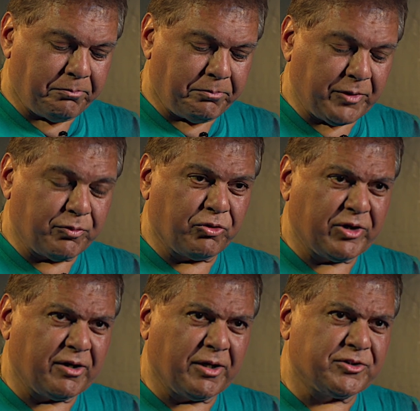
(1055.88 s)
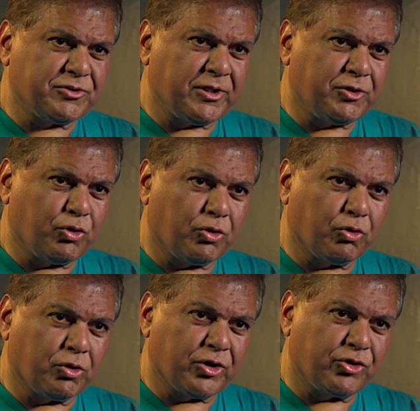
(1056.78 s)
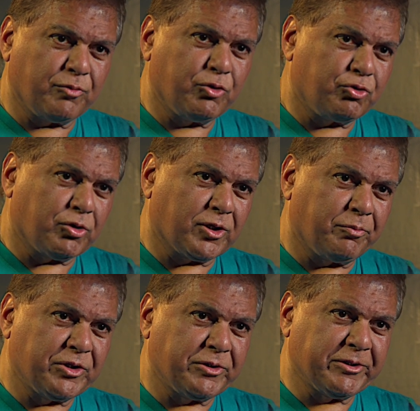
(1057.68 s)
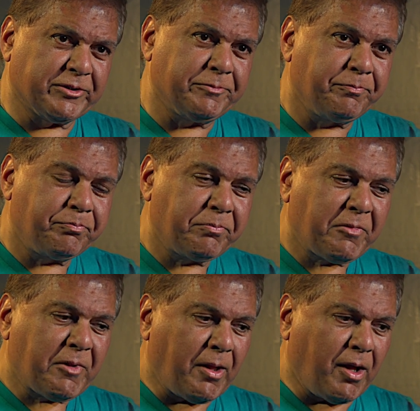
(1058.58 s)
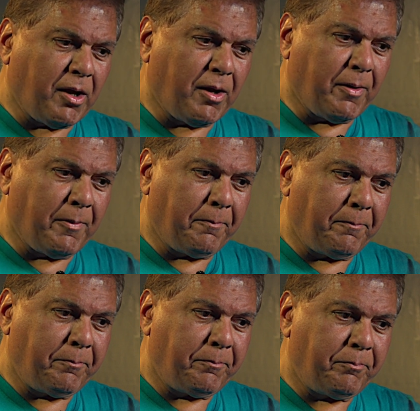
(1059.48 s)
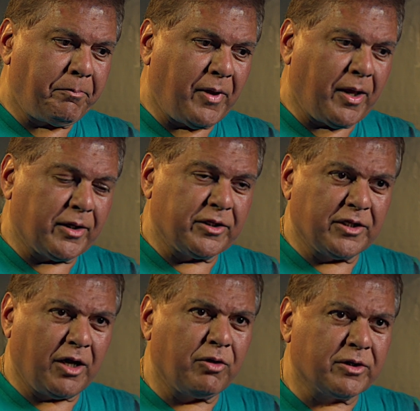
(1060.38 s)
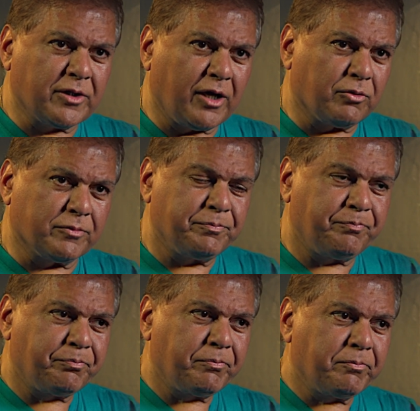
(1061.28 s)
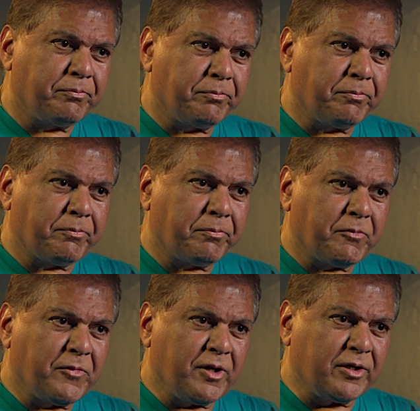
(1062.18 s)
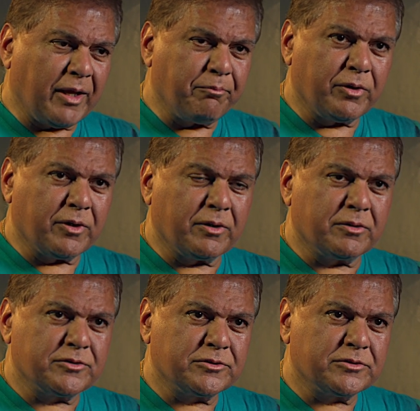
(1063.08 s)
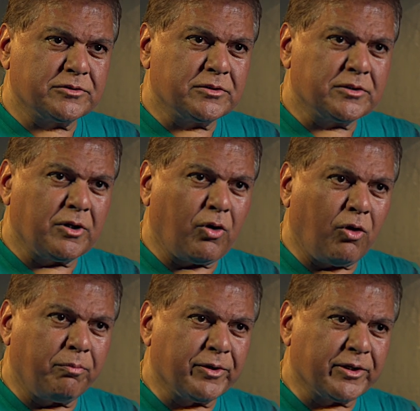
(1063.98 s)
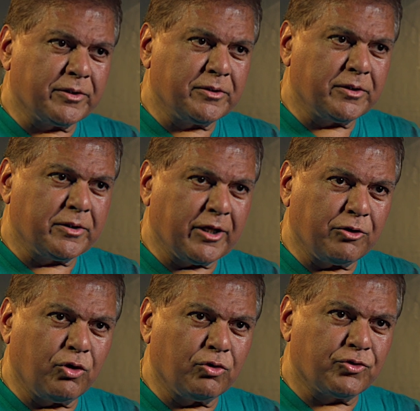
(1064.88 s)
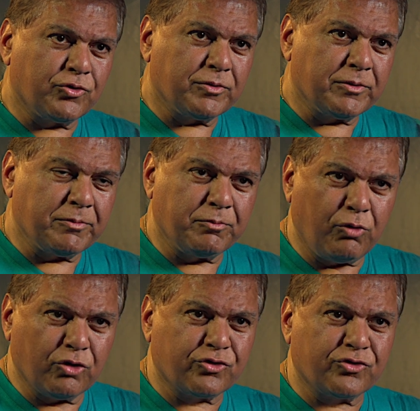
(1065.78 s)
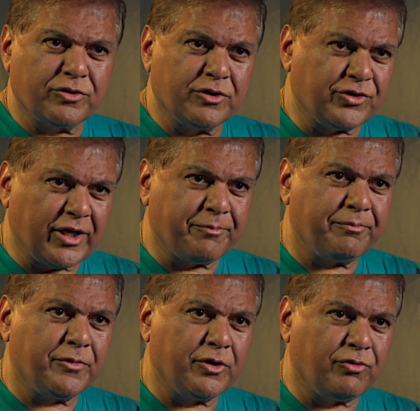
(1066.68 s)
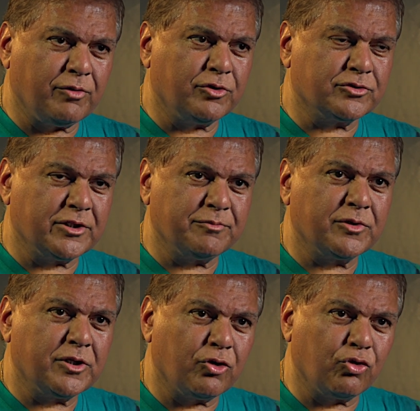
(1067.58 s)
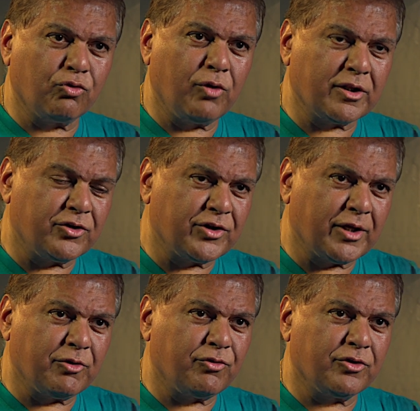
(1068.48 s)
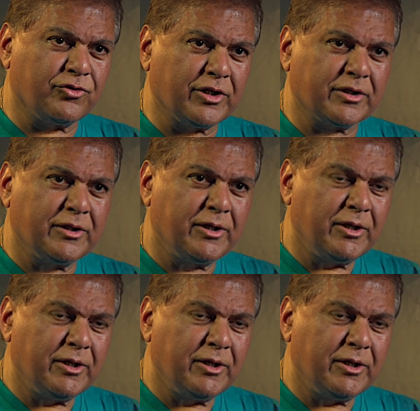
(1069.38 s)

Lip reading: people realized that you could contribute to a community. And in our town, temples opened their doors, mosques the same if you're Muslim, Gurdwara the same if you're Sikh.